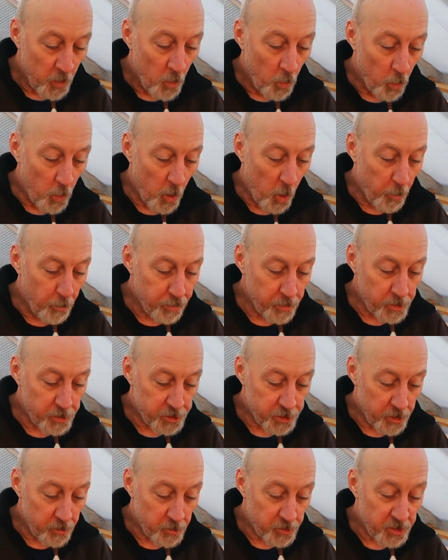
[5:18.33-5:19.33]
will
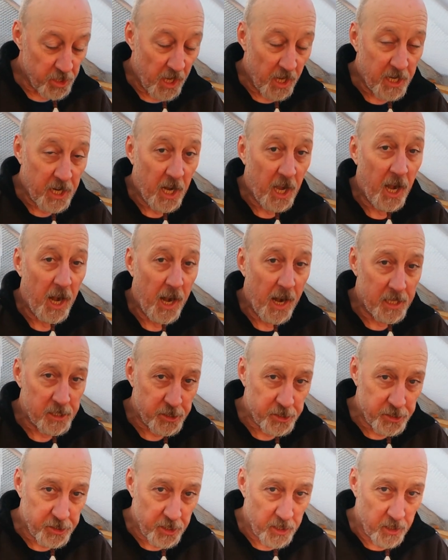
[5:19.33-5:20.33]
produce a
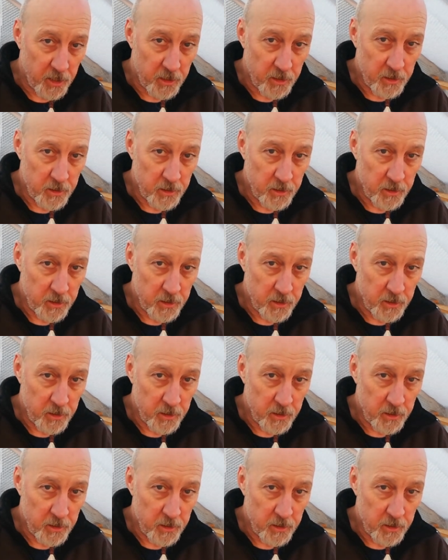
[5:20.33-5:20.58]
cluster